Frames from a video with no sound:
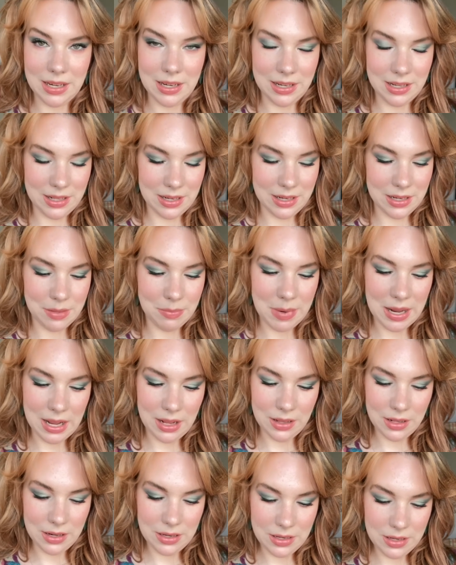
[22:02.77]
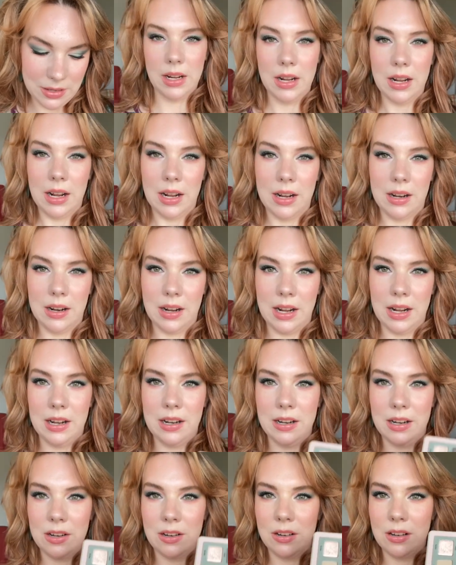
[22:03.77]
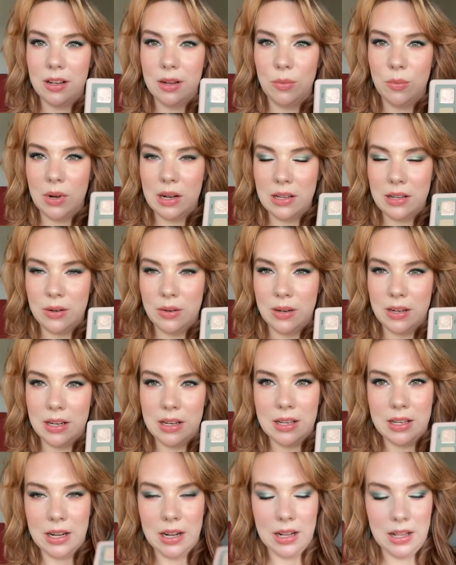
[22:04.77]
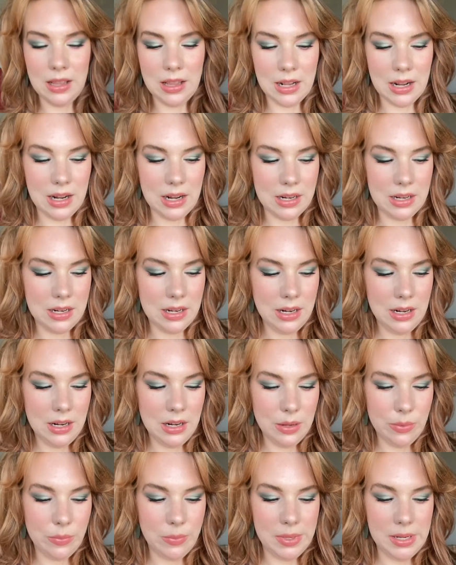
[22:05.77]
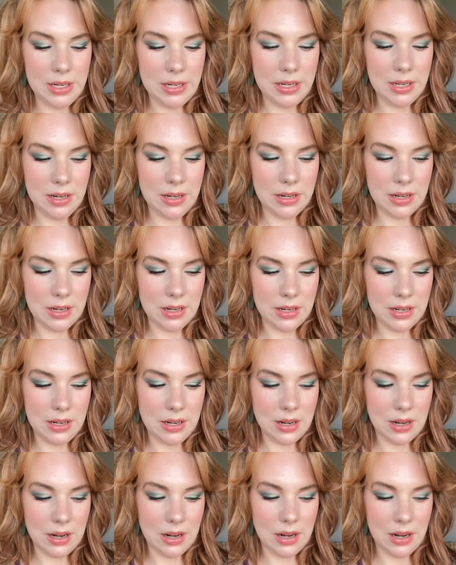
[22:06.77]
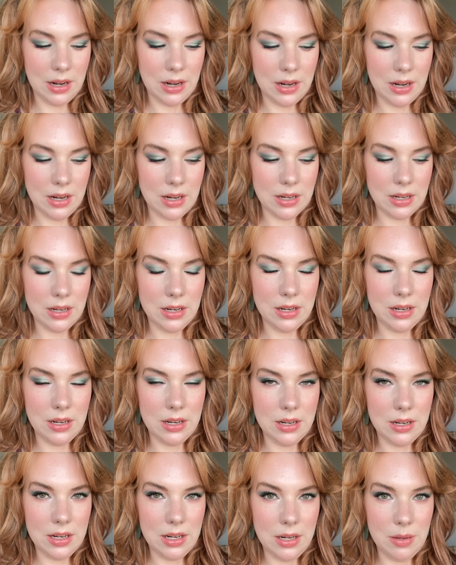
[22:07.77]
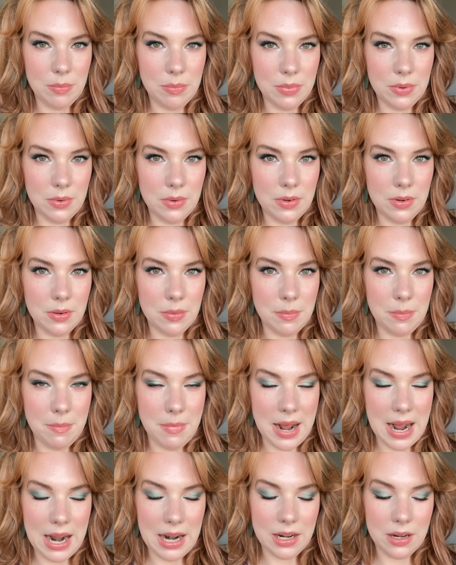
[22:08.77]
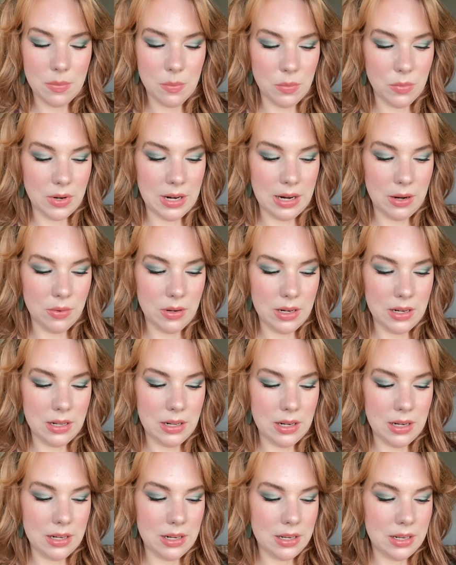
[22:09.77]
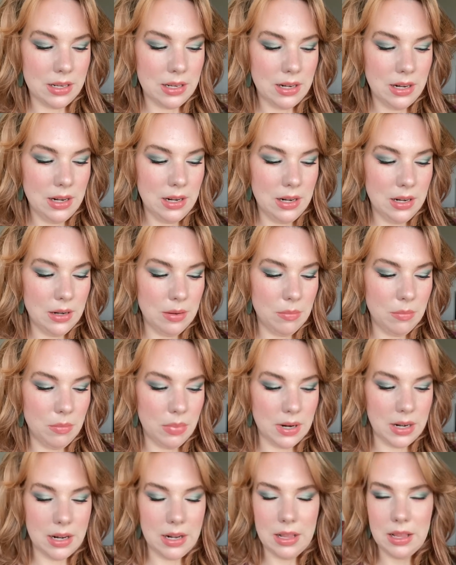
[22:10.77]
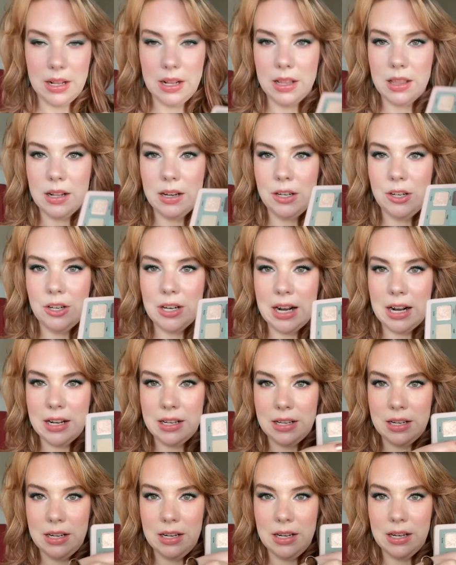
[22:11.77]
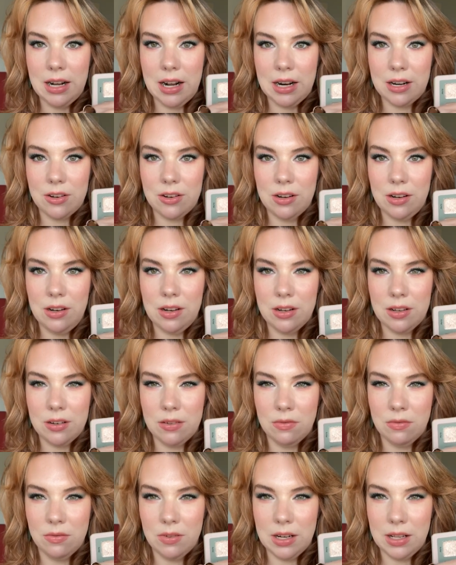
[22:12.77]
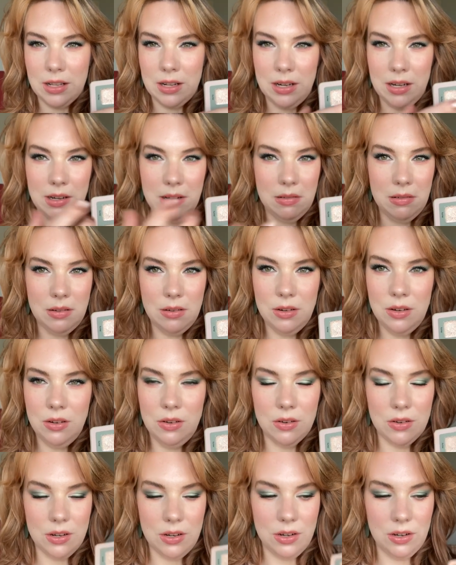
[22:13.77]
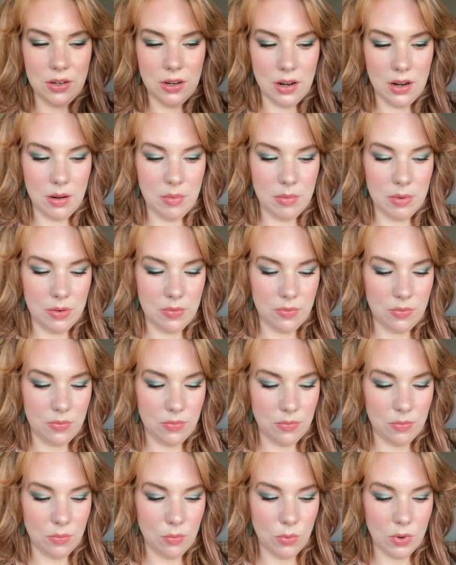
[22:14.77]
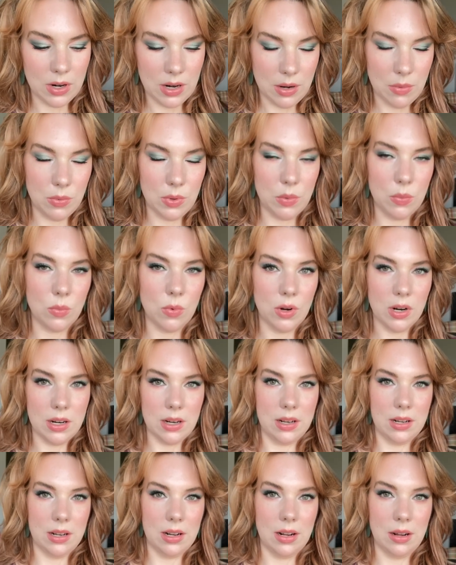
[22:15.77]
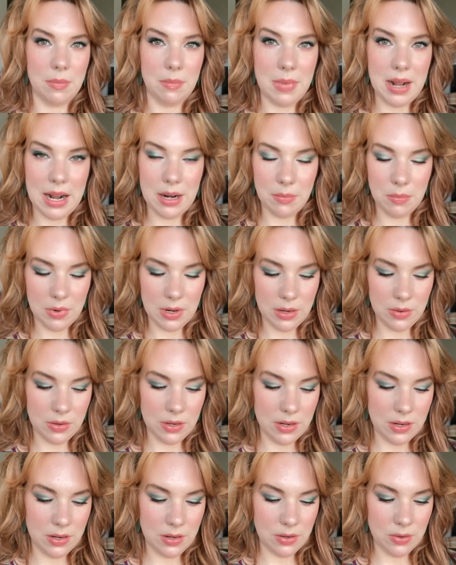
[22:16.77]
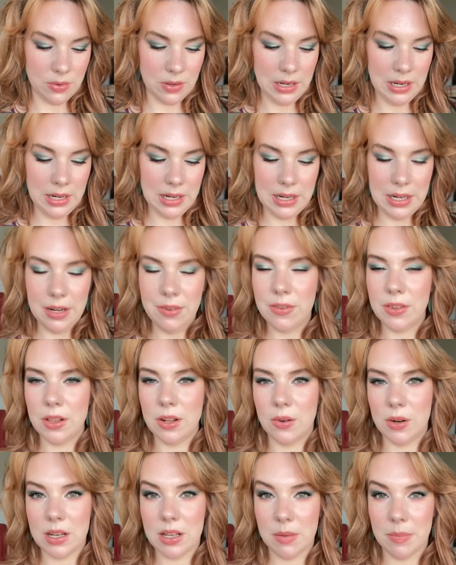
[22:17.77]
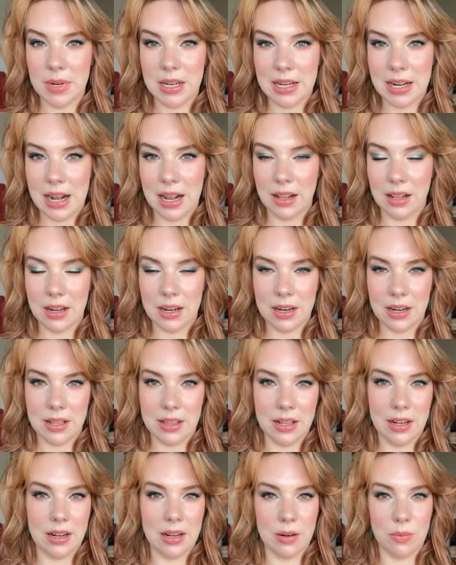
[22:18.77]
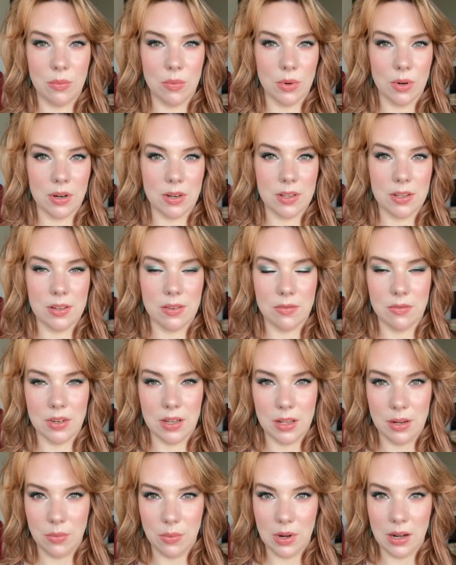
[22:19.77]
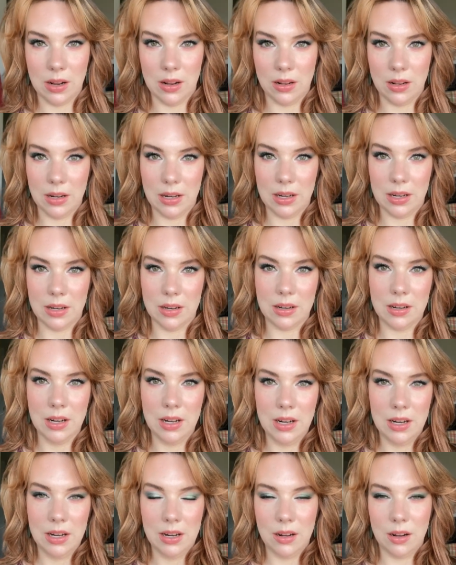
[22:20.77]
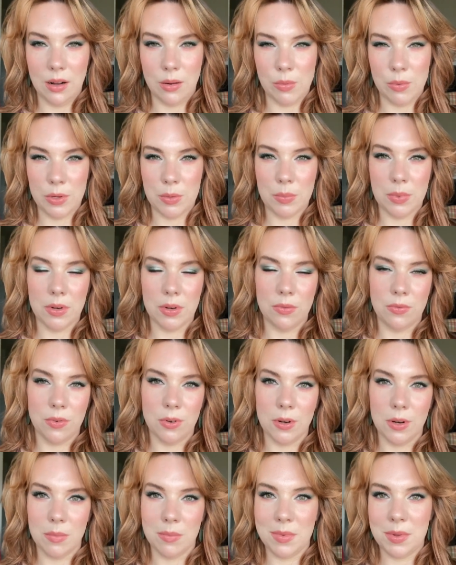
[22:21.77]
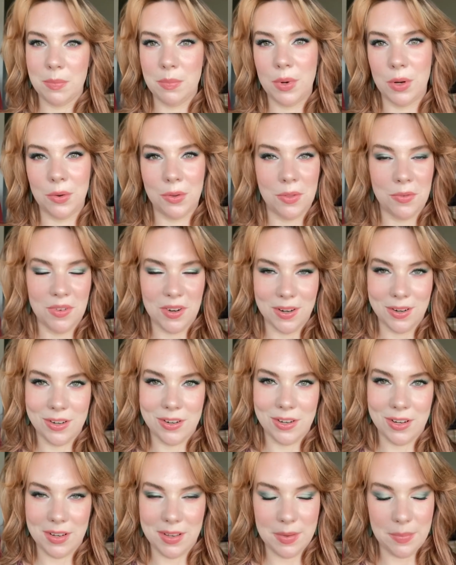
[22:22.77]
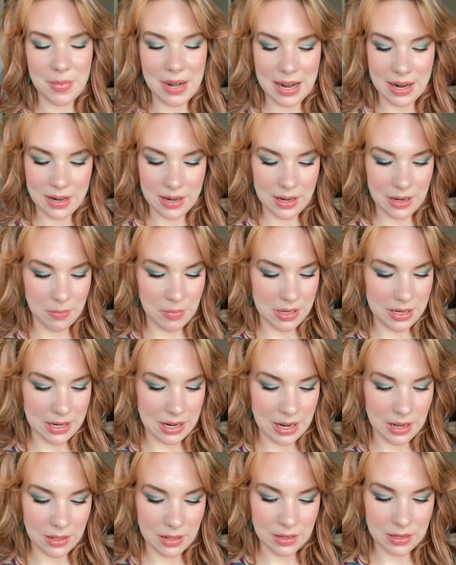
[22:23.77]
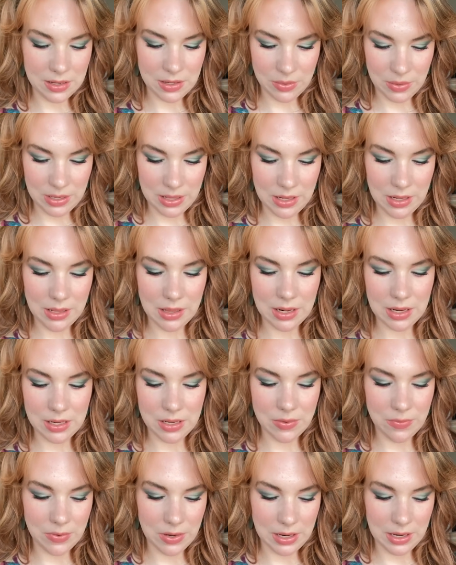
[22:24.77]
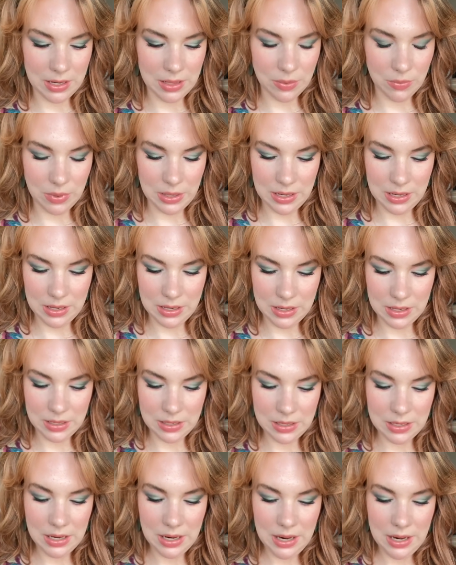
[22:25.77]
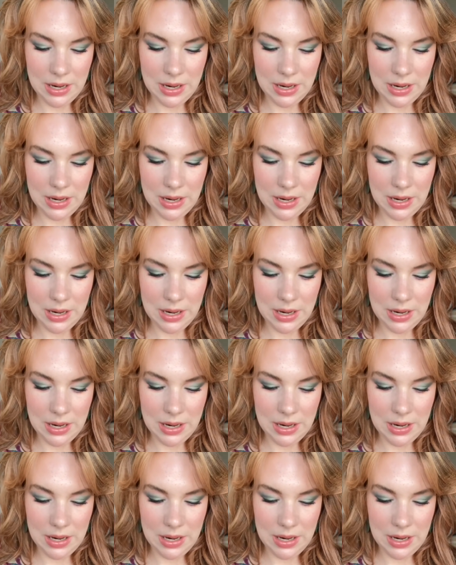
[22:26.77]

in this palette. And I initially was going to say that we needed a deep matte brown in this, but I think that Jazzy actually does a really good job of what I would want a matte brown to do. Even though it's a metallic, I think it works really well and almost performs both functions, matte and metallic. So I think that's fine the way it is.